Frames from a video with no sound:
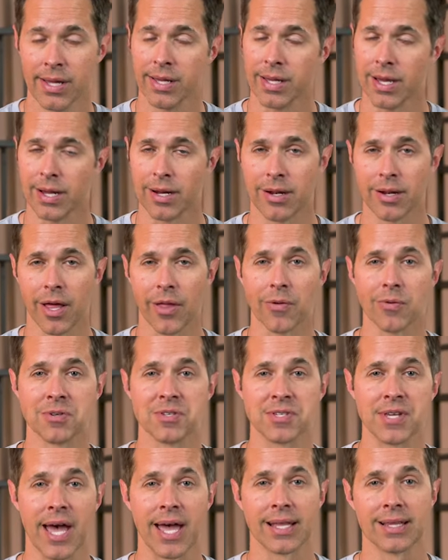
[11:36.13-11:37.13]
yet another
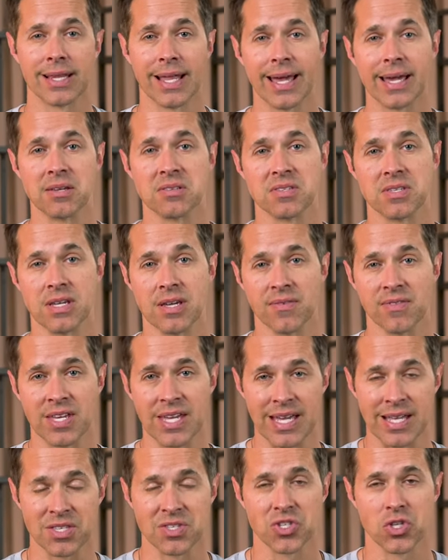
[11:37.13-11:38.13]
sad legacy of the
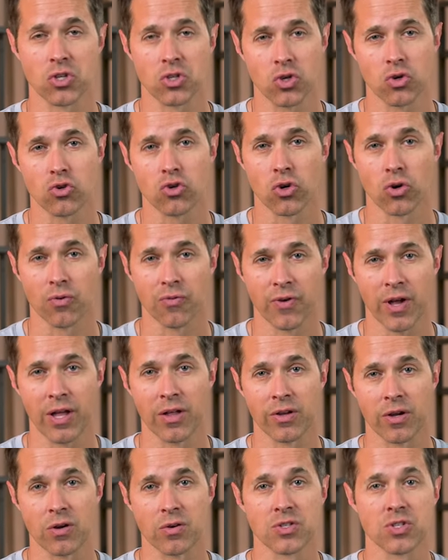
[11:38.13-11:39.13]
institutional
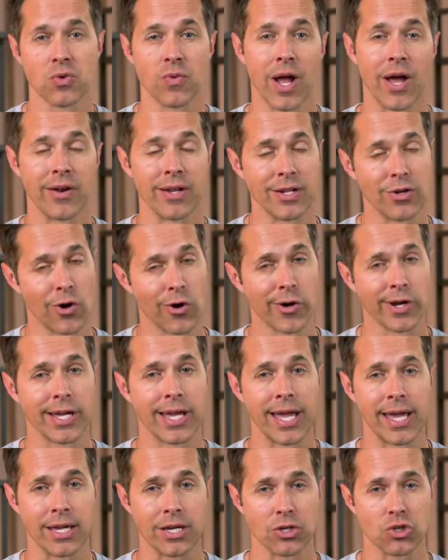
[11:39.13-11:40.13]
failures surrounding
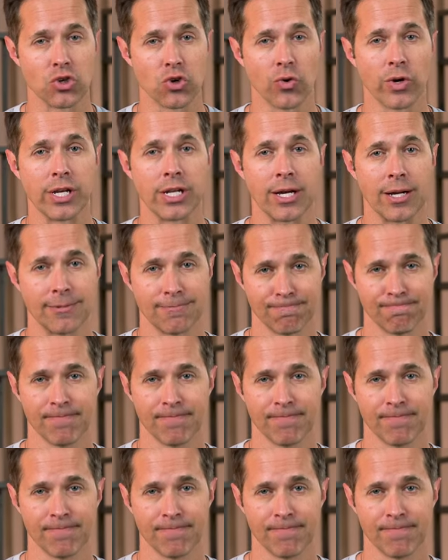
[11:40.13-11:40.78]
Hurricane Katrina.